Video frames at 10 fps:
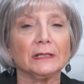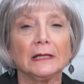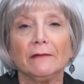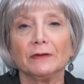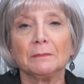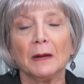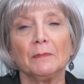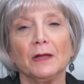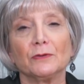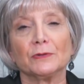11. My
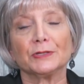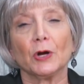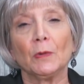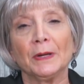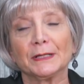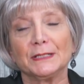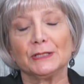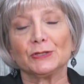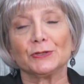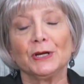mother was a home ec
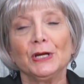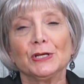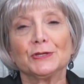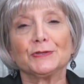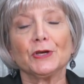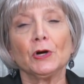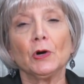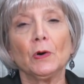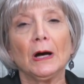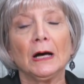teacher.
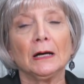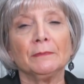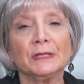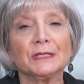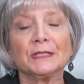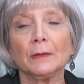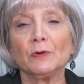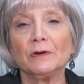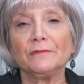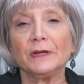So um, in the
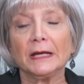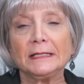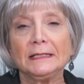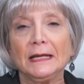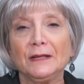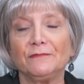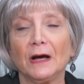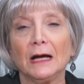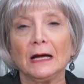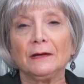summer of
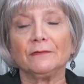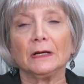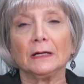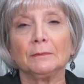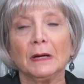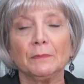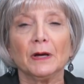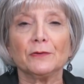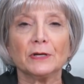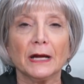1985, uh, my
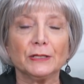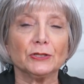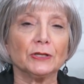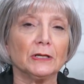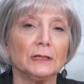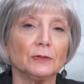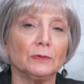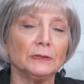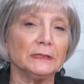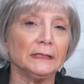mother and I took a
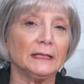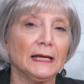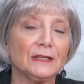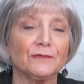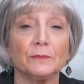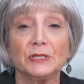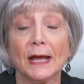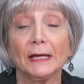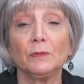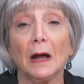quilting class from
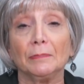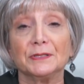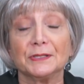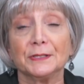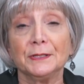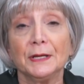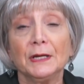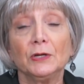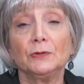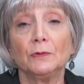Jackie Robinson,
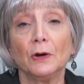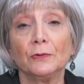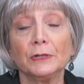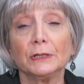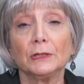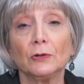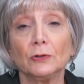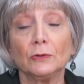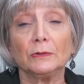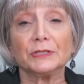who owned a
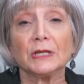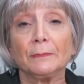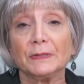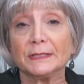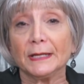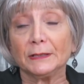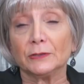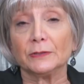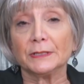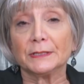local quilt shop in St.
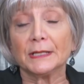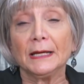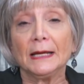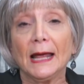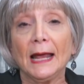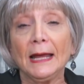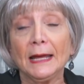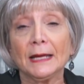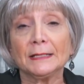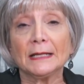Louis.
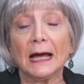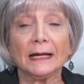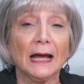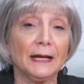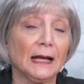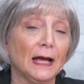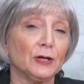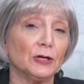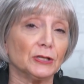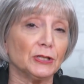And I kind of got
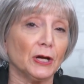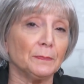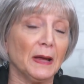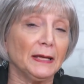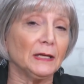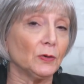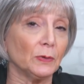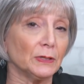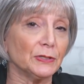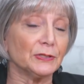hooked on making
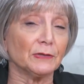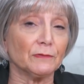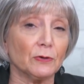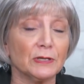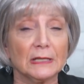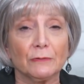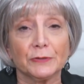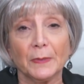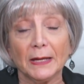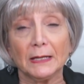quilts. Of course, I
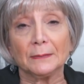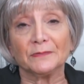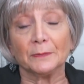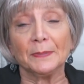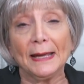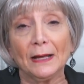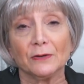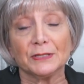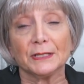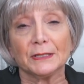was making them from
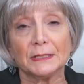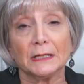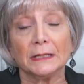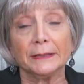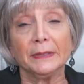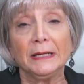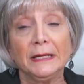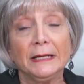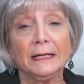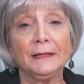patterns at the time.
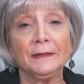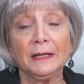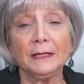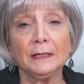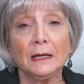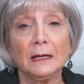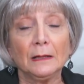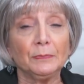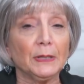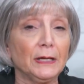And then
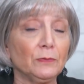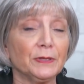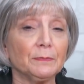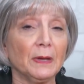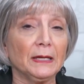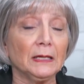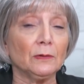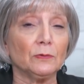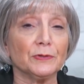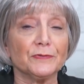uh, played with
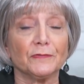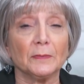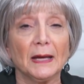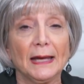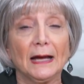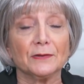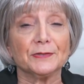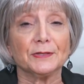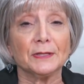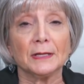making quilts for my
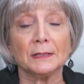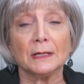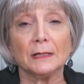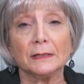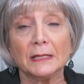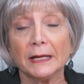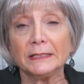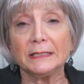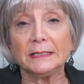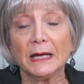house. And then uh,
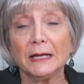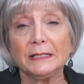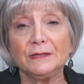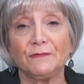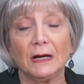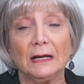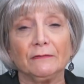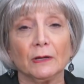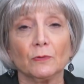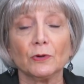
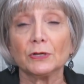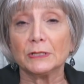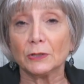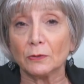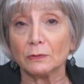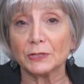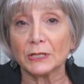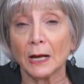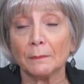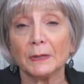1995, I worked in a quilt
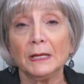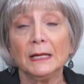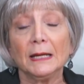shop.